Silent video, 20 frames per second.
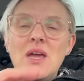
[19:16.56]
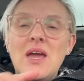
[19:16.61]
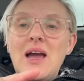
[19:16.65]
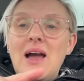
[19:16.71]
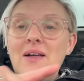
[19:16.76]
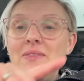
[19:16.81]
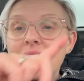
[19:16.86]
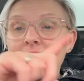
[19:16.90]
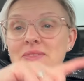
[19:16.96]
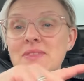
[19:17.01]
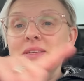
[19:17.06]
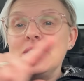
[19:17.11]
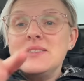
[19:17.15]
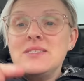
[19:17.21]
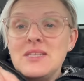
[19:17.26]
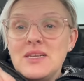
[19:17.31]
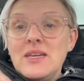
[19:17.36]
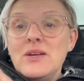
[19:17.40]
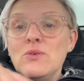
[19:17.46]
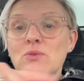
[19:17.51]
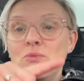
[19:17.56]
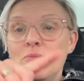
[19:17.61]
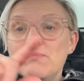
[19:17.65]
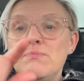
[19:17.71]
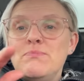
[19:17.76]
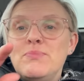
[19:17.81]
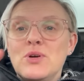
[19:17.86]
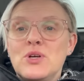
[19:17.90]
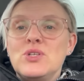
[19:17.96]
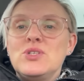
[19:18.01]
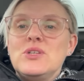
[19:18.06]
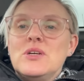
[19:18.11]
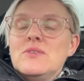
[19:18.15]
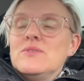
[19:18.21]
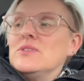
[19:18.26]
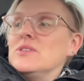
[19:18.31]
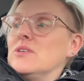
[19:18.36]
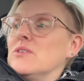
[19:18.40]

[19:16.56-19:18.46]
And then there's the little bookshelves